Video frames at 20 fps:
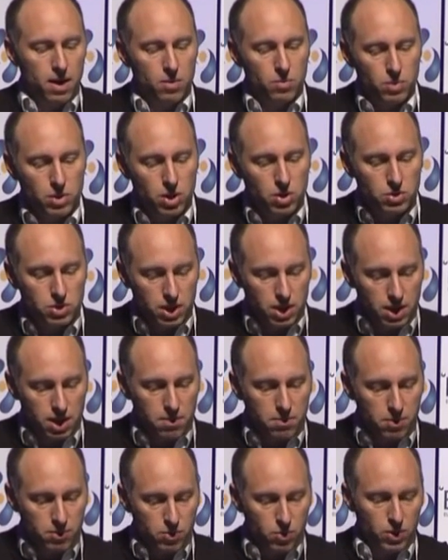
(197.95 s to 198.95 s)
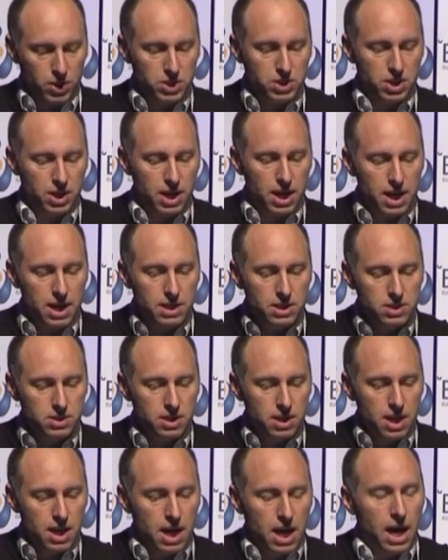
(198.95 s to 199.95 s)
We're using a number of questionnaires,
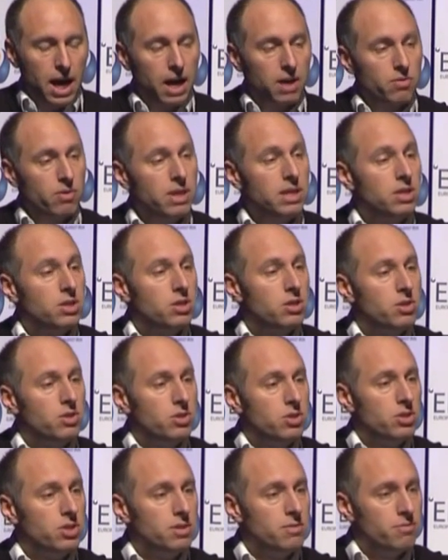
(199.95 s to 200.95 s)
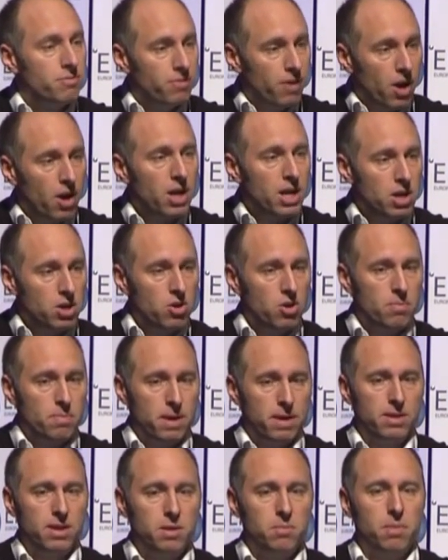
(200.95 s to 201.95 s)
and really to define
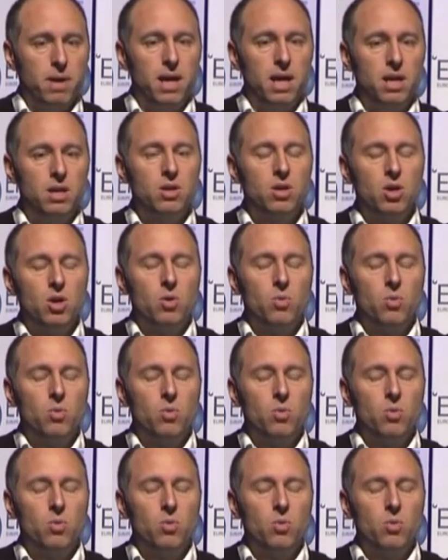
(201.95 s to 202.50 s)
neuropathic pain